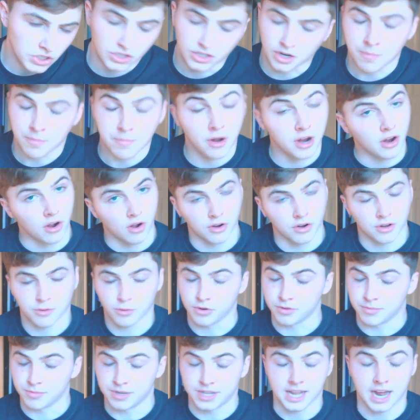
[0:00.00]
some might
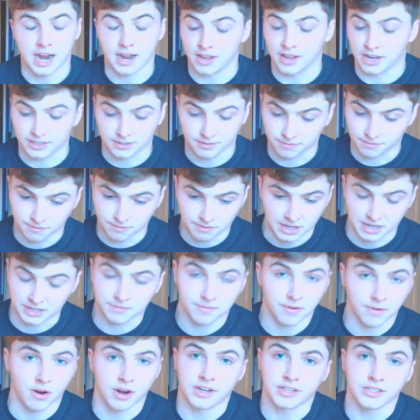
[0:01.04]
argue with me there. That's
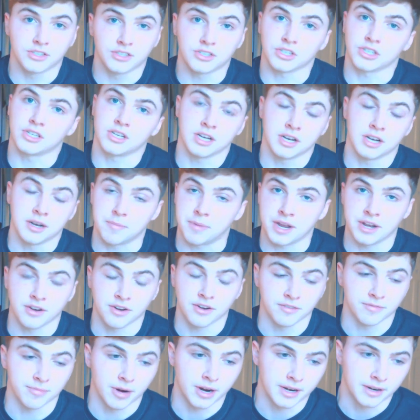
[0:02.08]
that's fine. It's just an
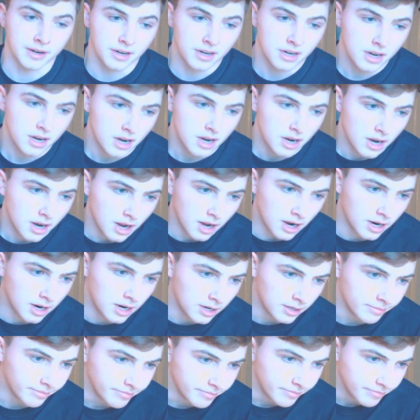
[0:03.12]
opinion of mine.
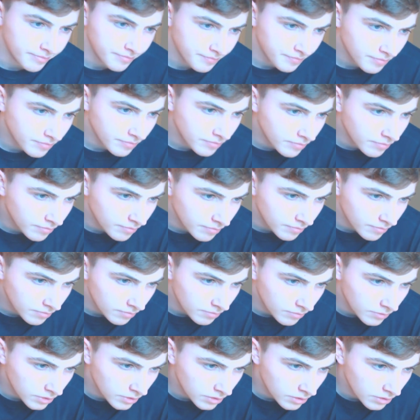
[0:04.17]
Um,
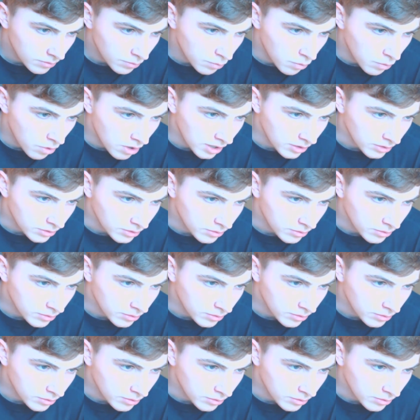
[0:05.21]
what